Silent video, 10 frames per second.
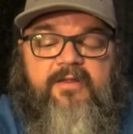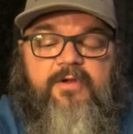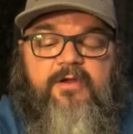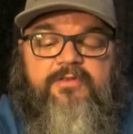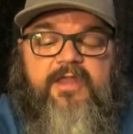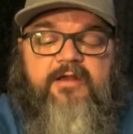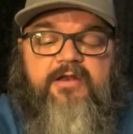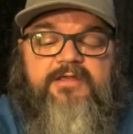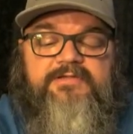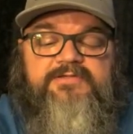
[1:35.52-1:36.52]
well, now it
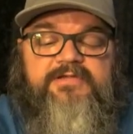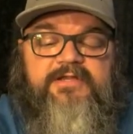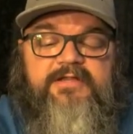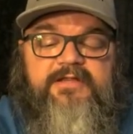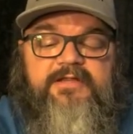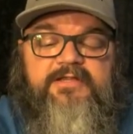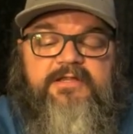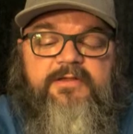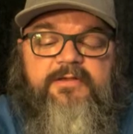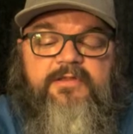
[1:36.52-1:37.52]
is.
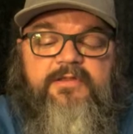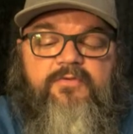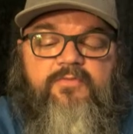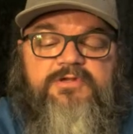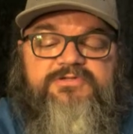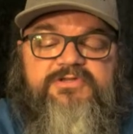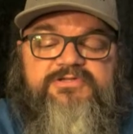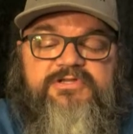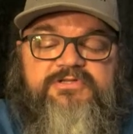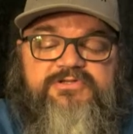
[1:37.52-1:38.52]
Once
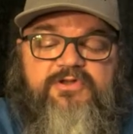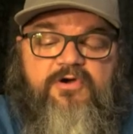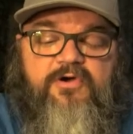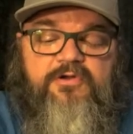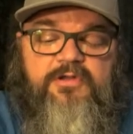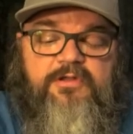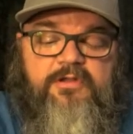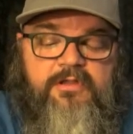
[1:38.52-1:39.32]
it's installed,